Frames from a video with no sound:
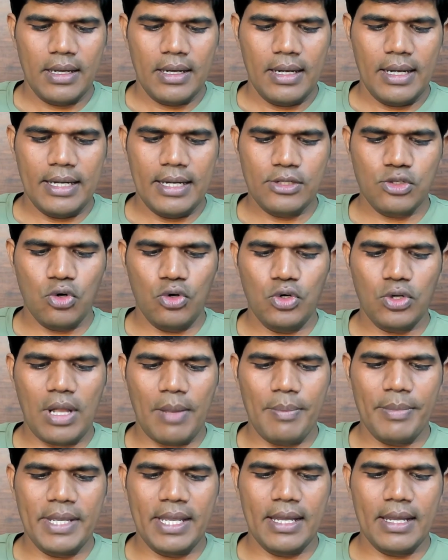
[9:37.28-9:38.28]
it is going to
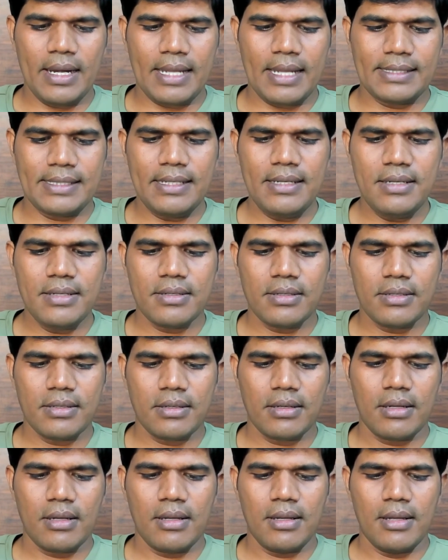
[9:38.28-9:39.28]
come here as a
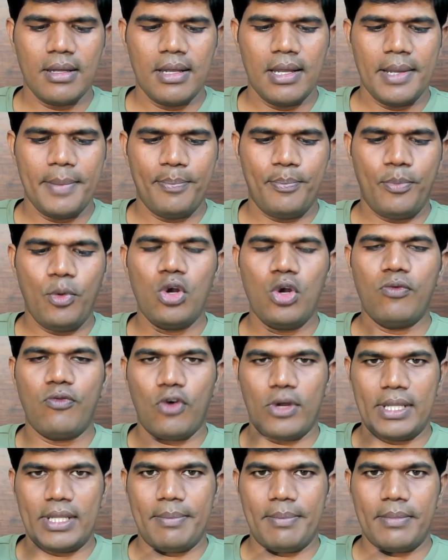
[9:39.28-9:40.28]
poll
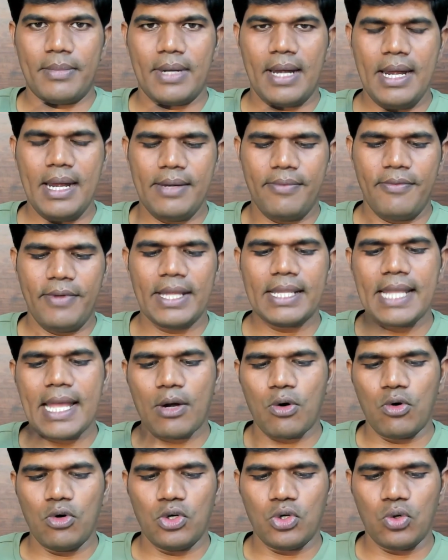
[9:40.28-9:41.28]
for them, right, where they are
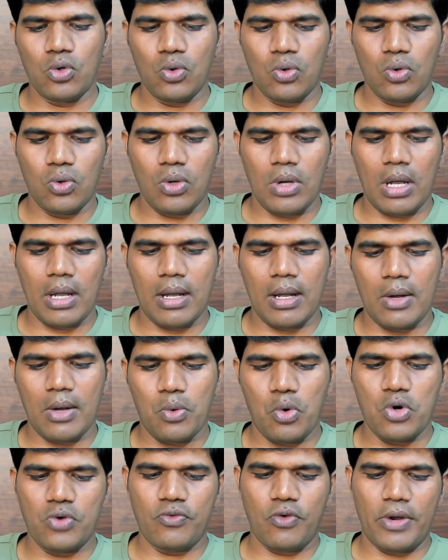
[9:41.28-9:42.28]
going to uh,
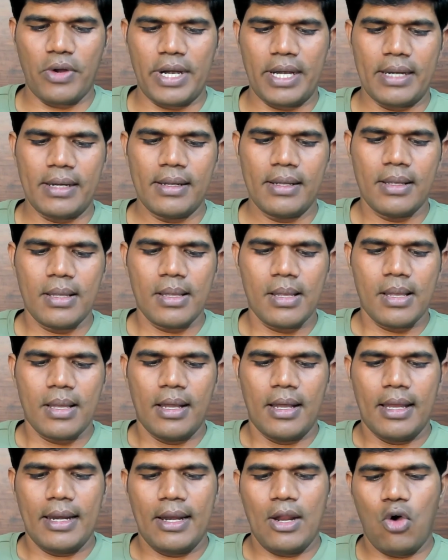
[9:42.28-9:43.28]
vote for it.
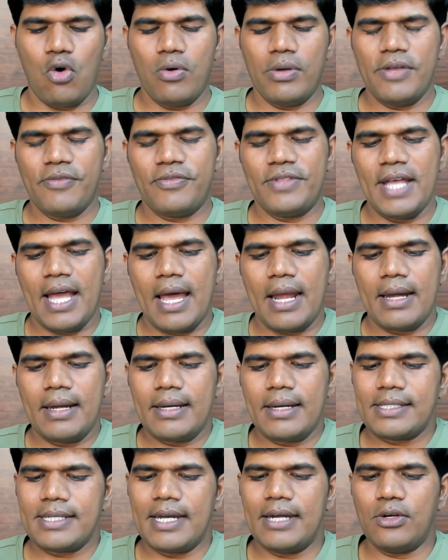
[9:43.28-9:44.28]
Now if they are
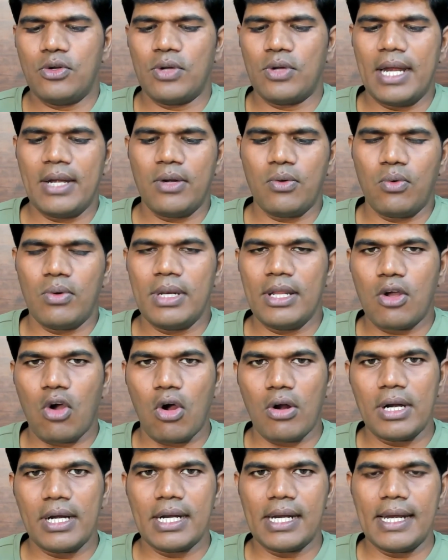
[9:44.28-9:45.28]
interested to get only
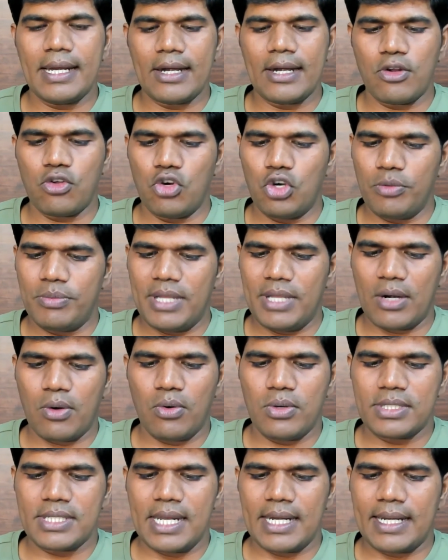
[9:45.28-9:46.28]
content related to YouTube, they're
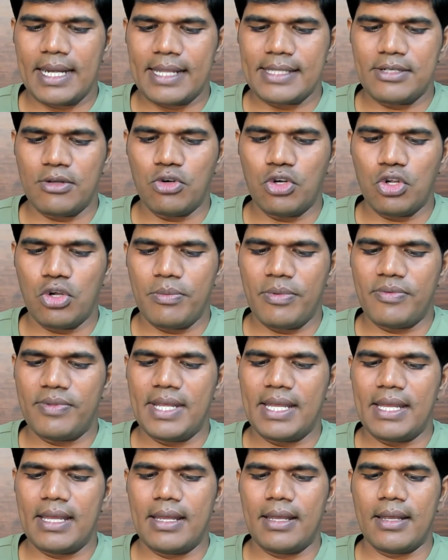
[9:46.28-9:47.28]
going to select as YouTube. If
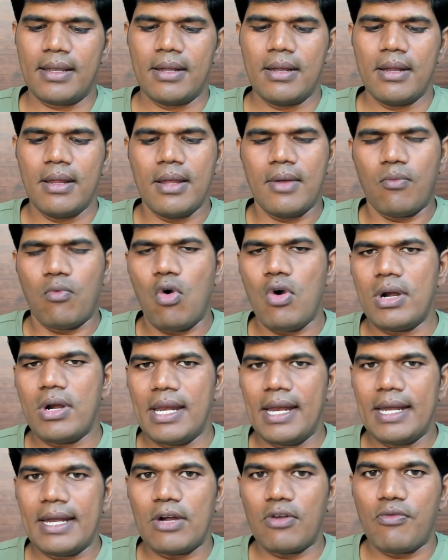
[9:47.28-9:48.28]
they want
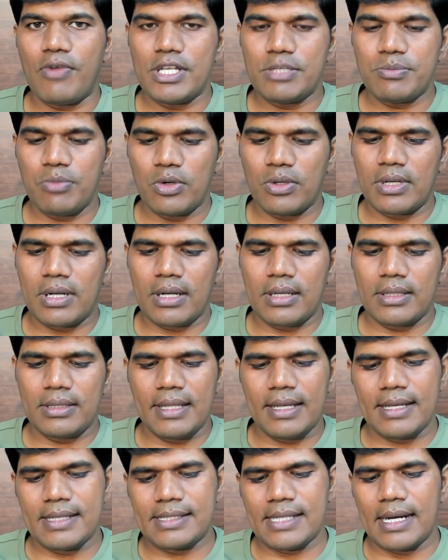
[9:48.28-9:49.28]
related to Facebook, uh,
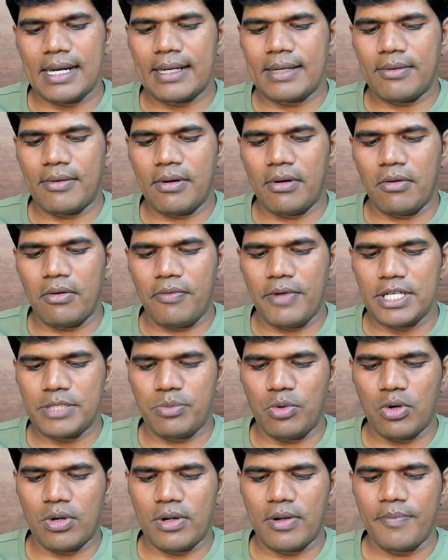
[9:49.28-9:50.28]
they select uh,
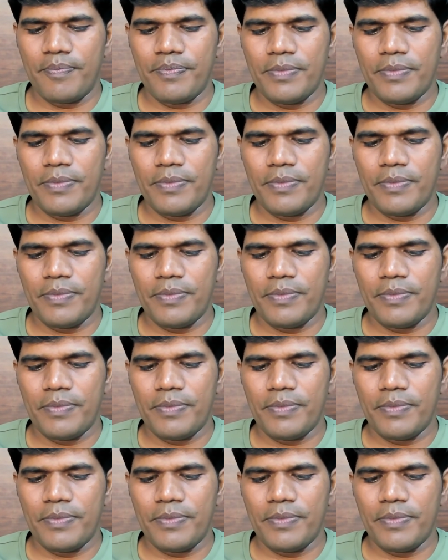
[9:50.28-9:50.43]
Facebook,